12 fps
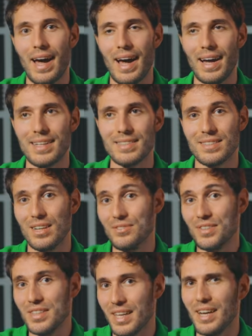And I
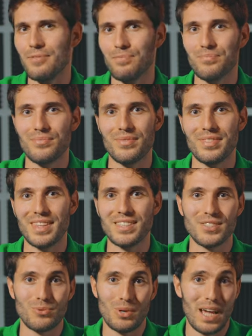think, yeah, this
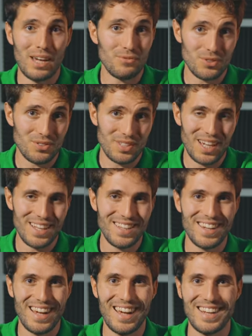is all I have for today,
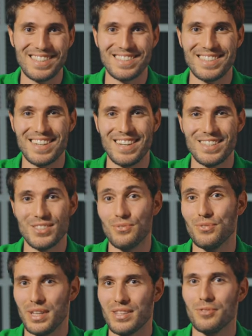and uh, don't
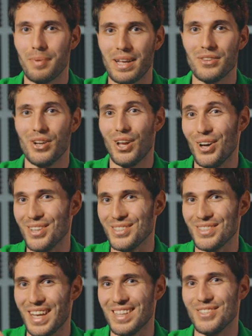forget about the
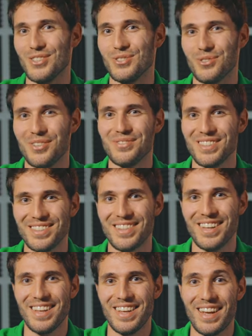likes and the subscription,
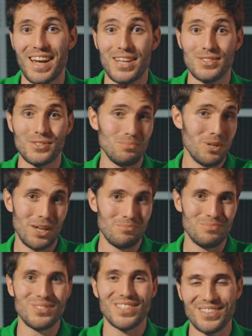and yeah,
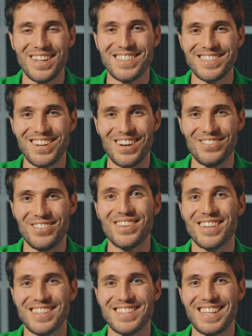see you next time.
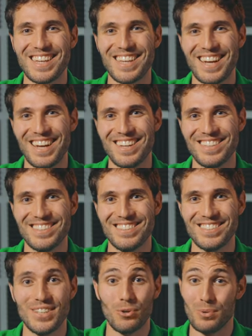Take care.
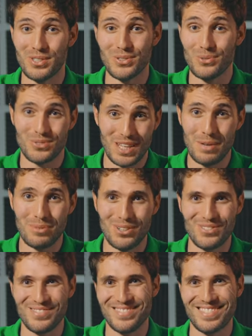Always yours, Gabriel.